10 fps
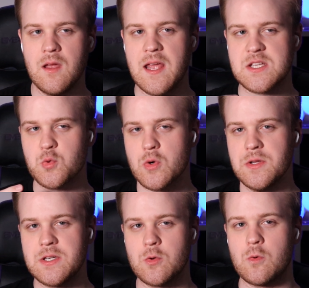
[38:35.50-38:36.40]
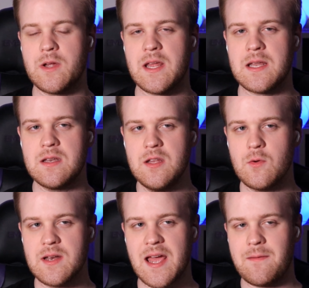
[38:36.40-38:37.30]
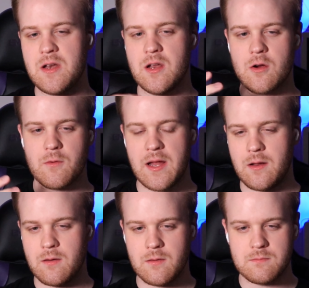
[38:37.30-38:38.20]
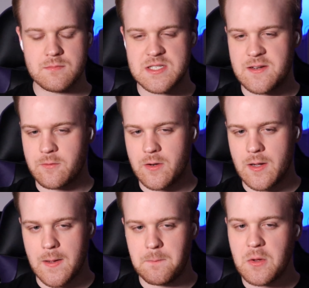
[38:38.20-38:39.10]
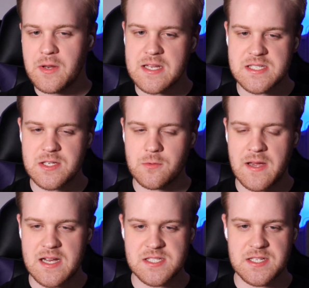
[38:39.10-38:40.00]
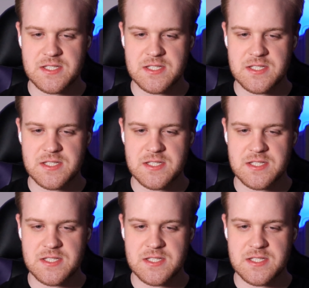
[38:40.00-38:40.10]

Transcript: it's really cool. It, it you can have it narrate different uh, buildings that you're passing.